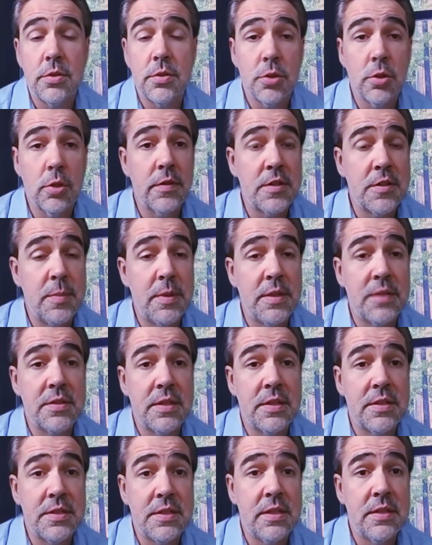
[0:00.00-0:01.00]
service
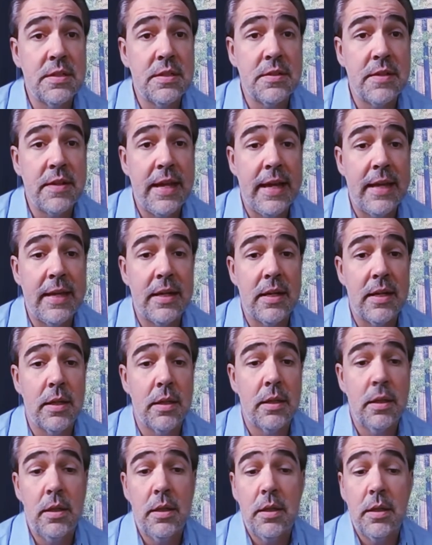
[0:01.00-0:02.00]
businesses that uh,